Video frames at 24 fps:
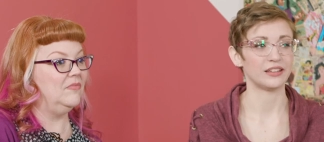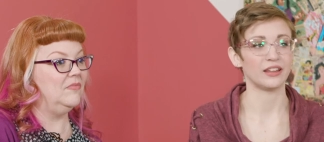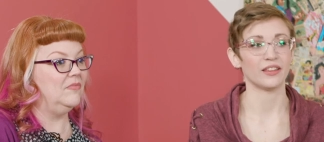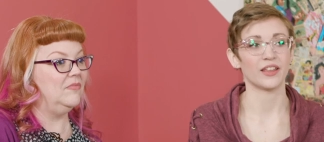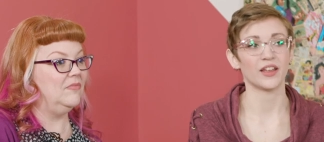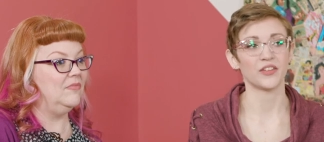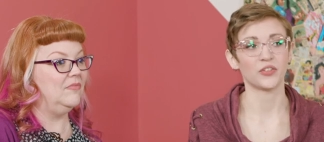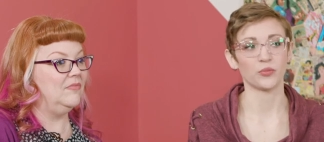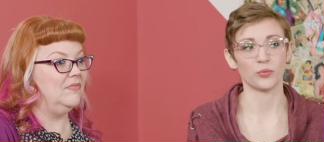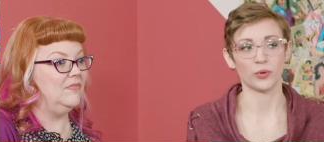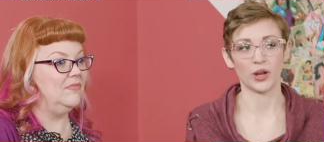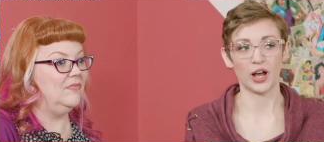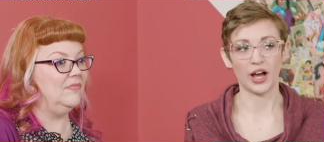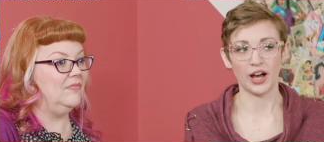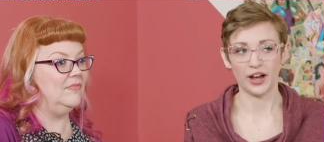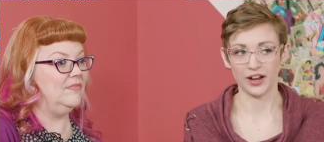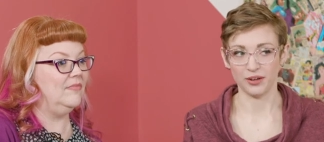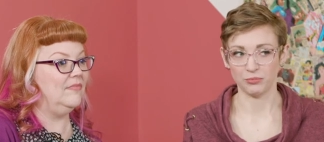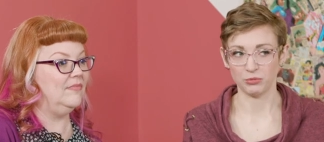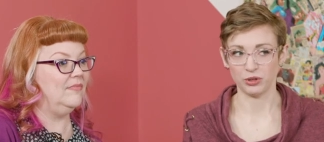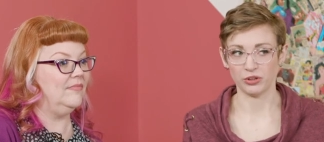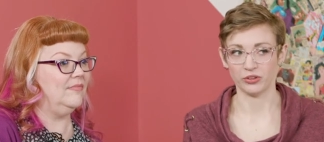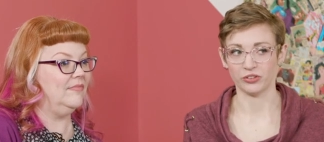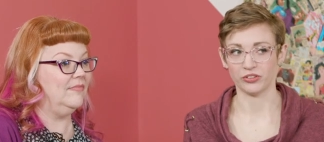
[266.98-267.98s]
Speaker 1: See, that's what
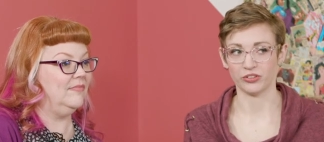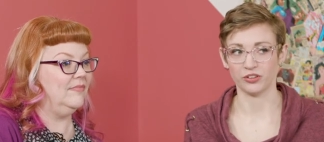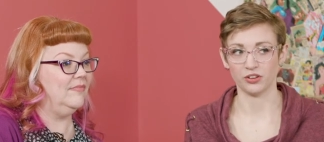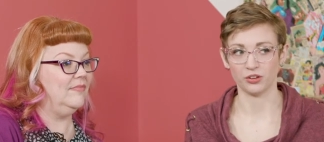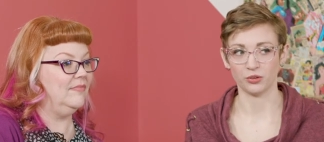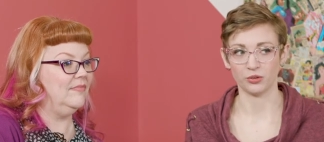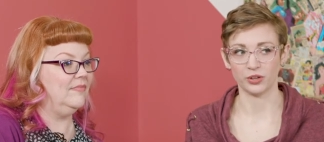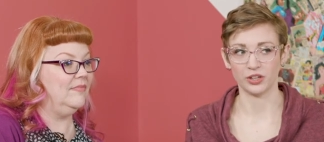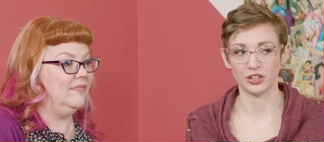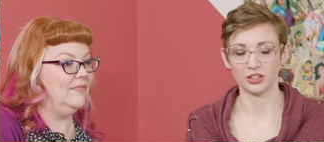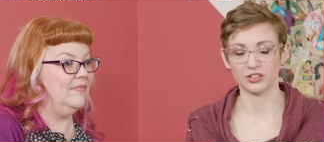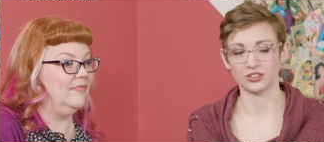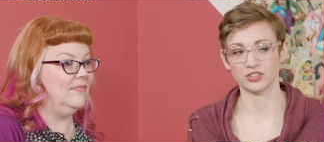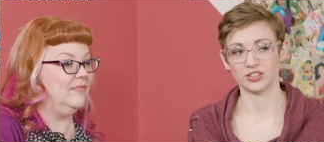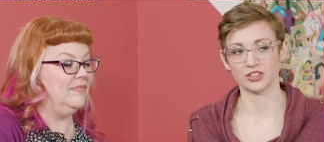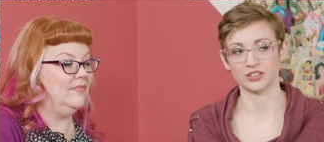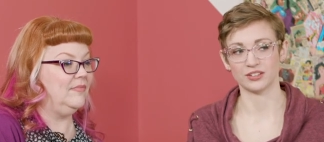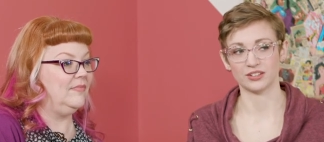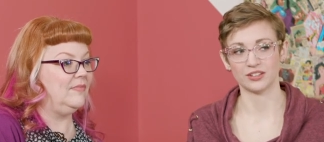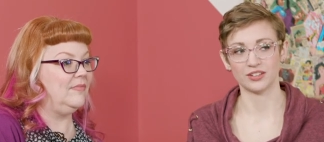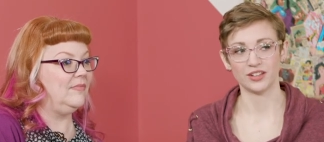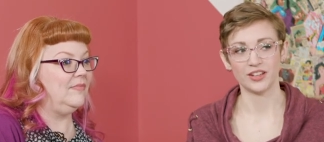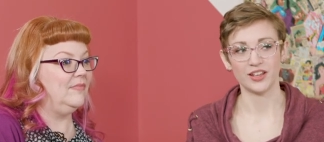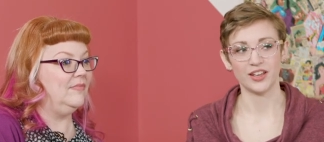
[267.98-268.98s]
I'm used to doing.
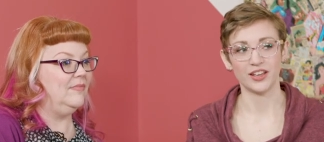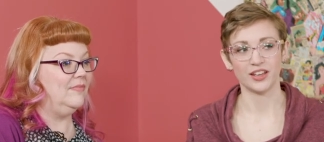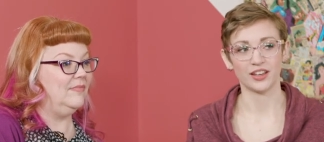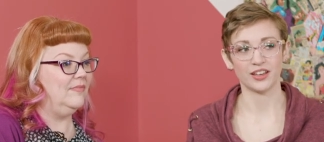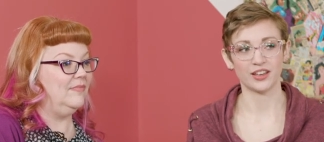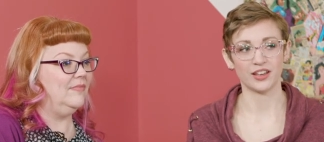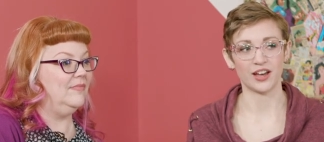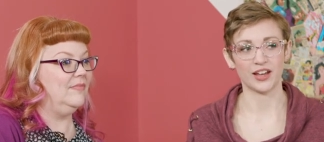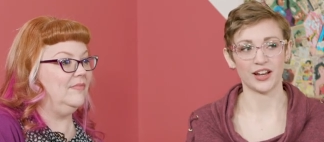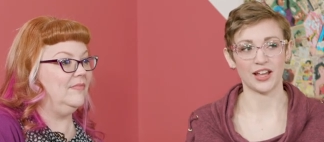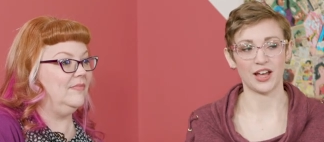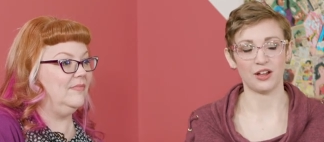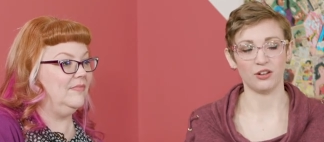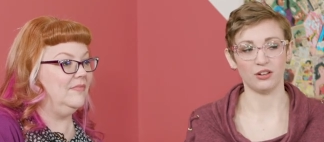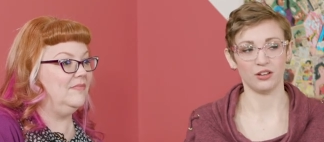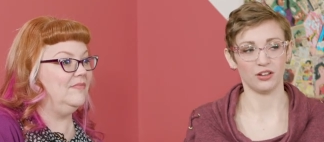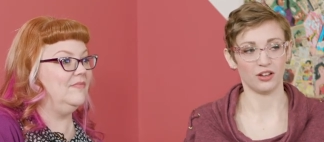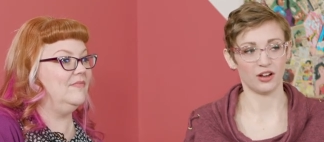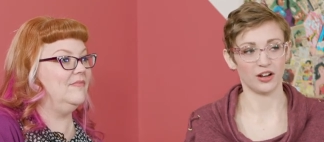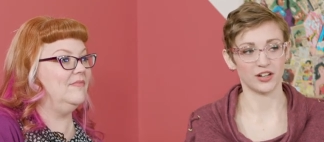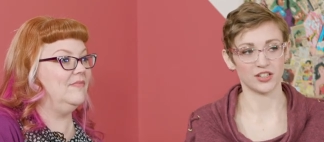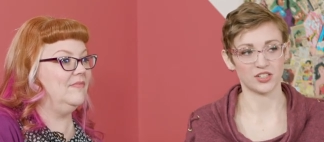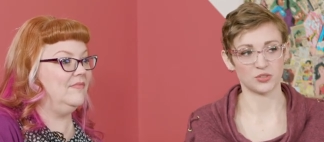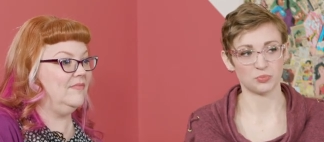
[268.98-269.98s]
Yeah, like this is cut out
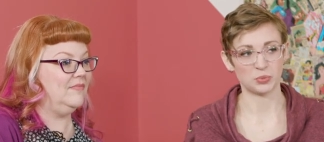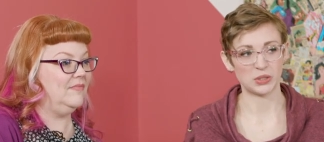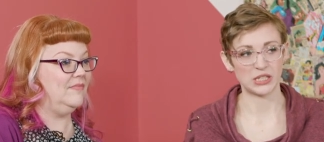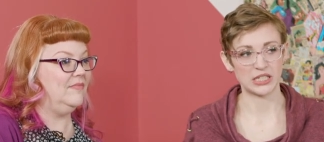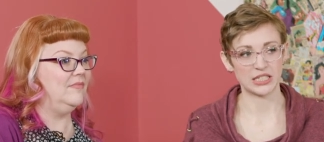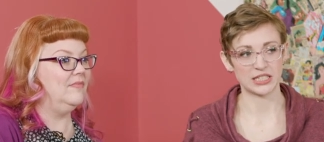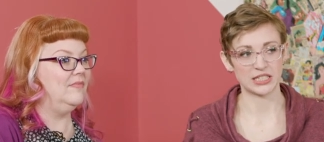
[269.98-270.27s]
large mm -hmm.